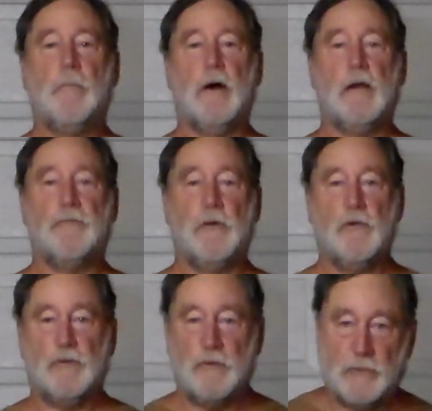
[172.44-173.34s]
But if
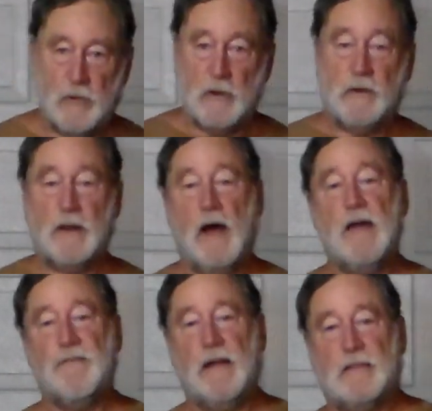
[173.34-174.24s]
you're just going to
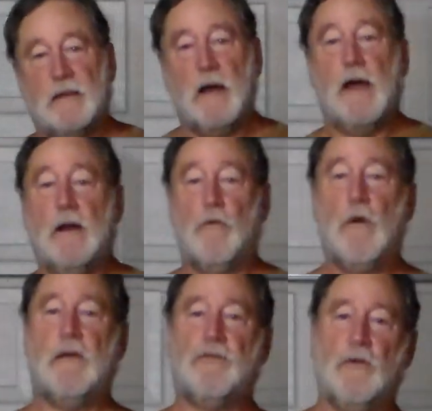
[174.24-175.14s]
dive at the guy to
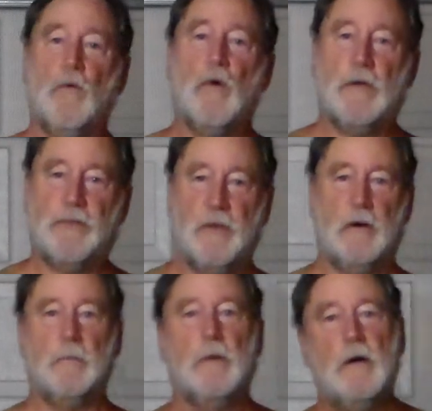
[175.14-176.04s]
wrestle with
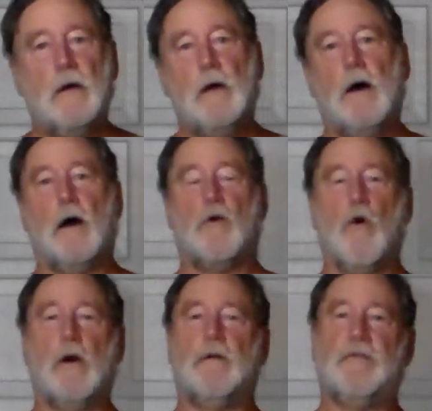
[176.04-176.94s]
them, a
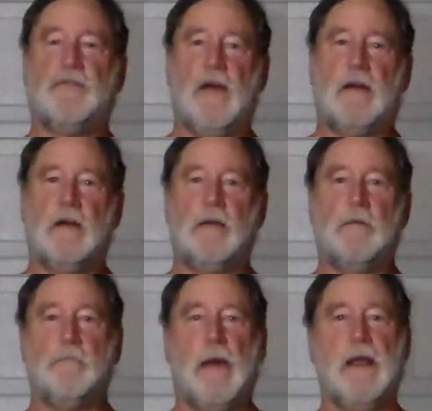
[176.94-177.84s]
quarter of a
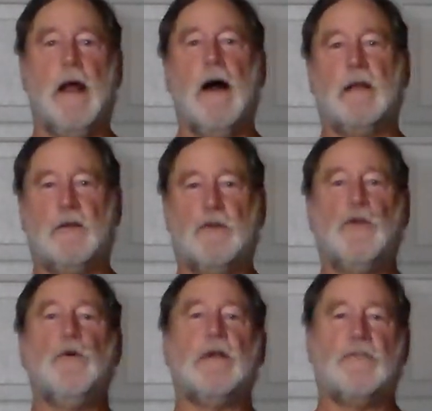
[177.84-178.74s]
second may not
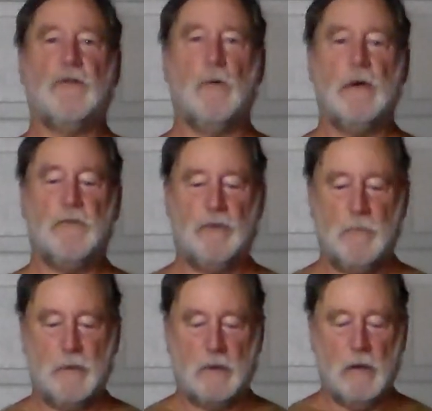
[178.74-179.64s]
do it so
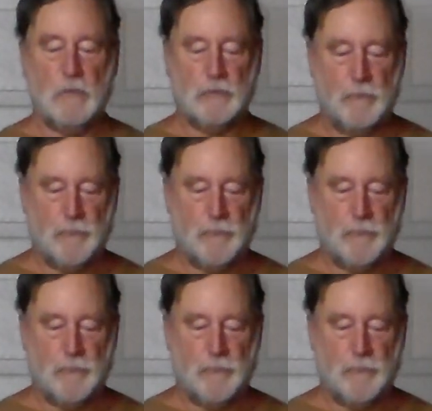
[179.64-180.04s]
easy, because